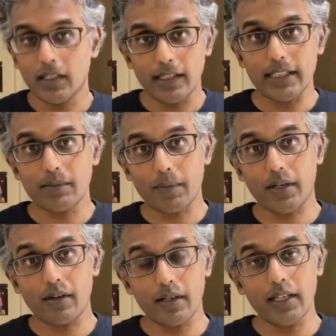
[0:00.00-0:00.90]
That's
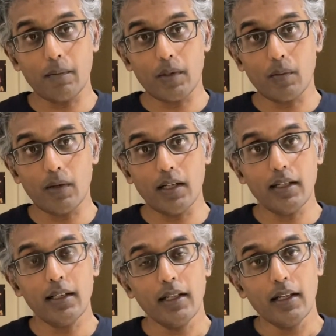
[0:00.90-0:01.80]
priority number one.
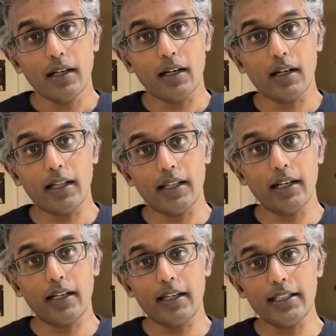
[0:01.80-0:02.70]
Uh, and then
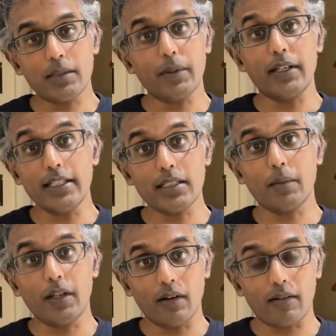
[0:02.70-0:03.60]
it needs to be
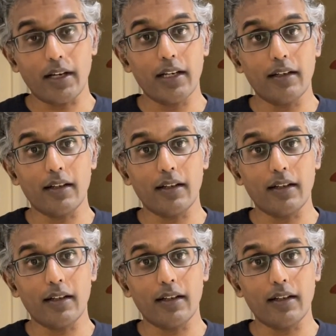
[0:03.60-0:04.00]
reasonably all right.